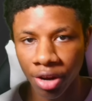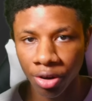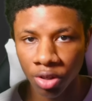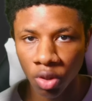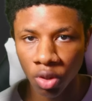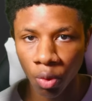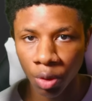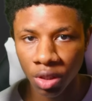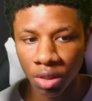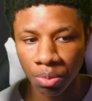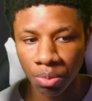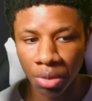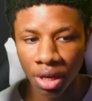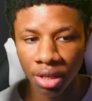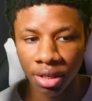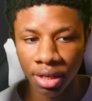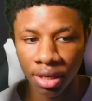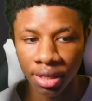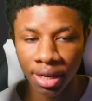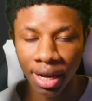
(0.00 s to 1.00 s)
going to be the
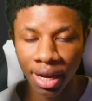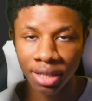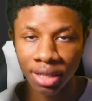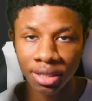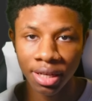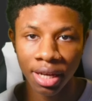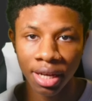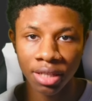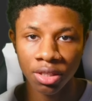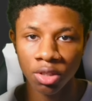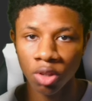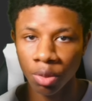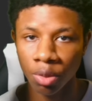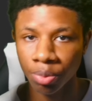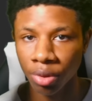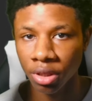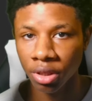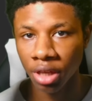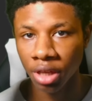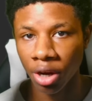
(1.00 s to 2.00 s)
next SSR
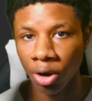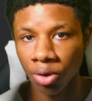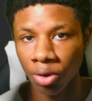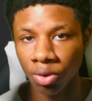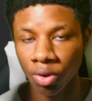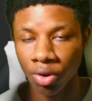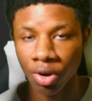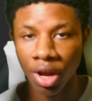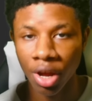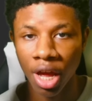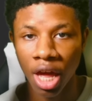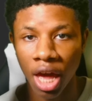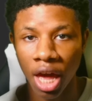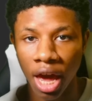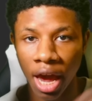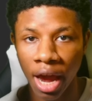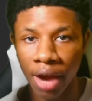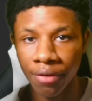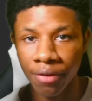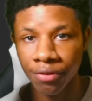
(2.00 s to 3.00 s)
Plus character
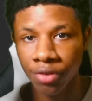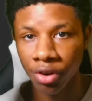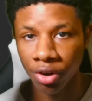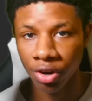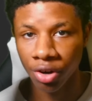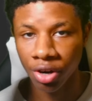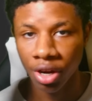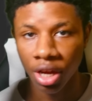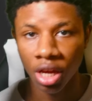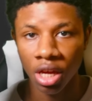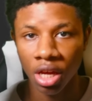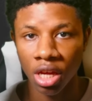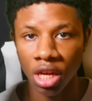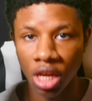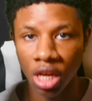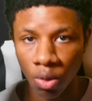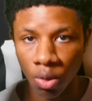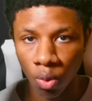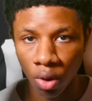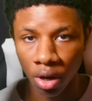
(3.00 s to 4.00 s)
after
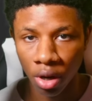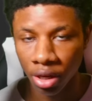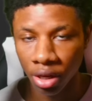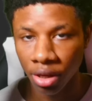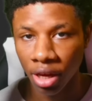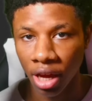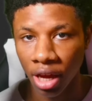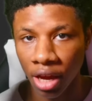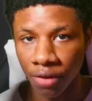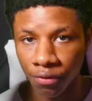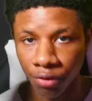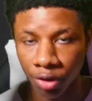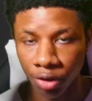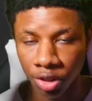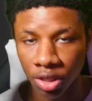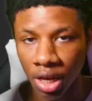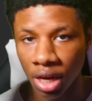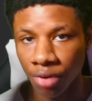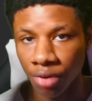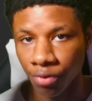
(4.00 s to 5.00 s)
Yiwa in first
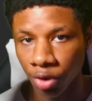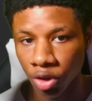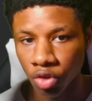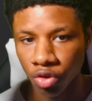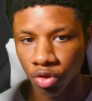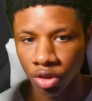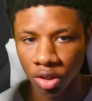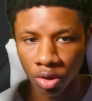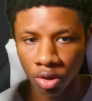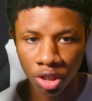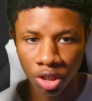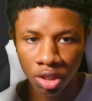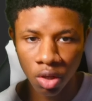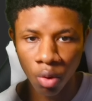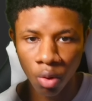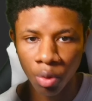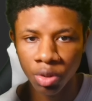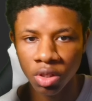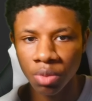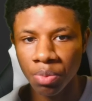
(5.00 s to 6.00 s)
anniversary. So she's
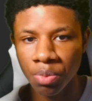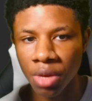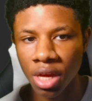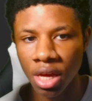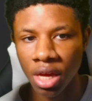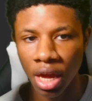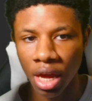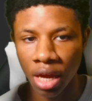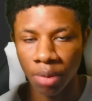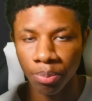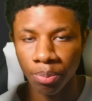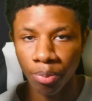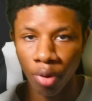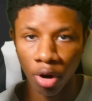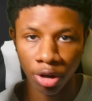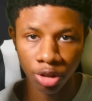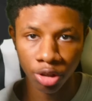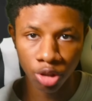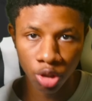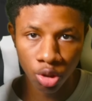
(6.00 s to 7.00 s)
going to be in
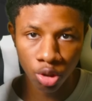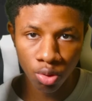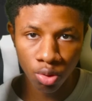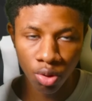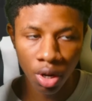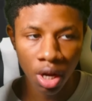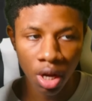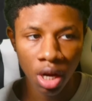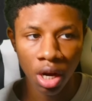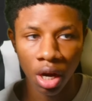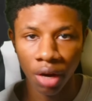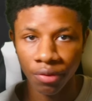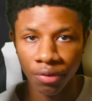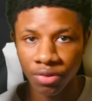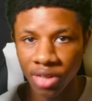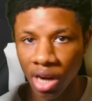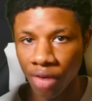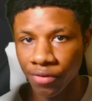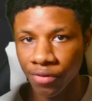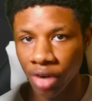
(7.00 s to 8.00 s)
part 2 of
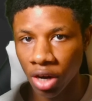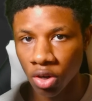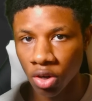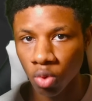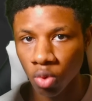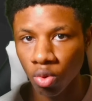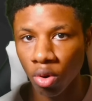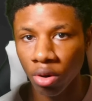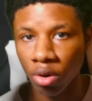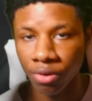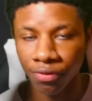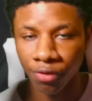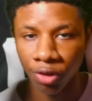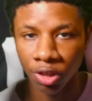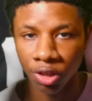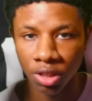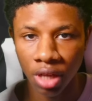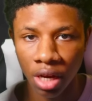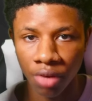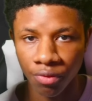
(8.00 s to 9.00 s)
Top God New World first
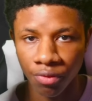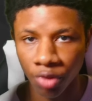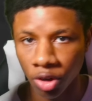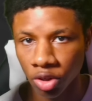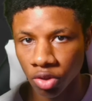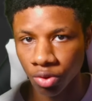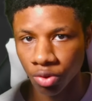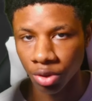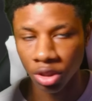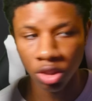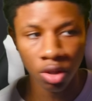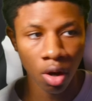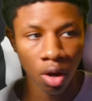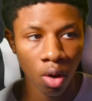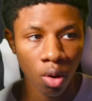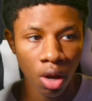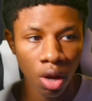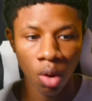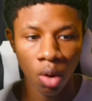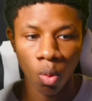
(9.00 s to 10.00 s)
anniversary. So
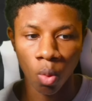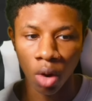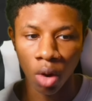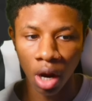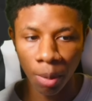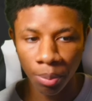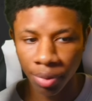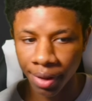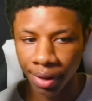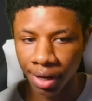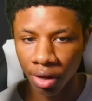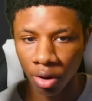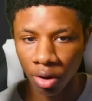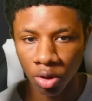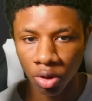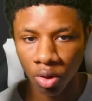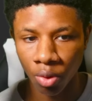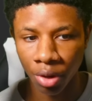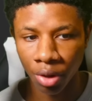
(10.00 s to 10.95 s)
what I'm planning on doing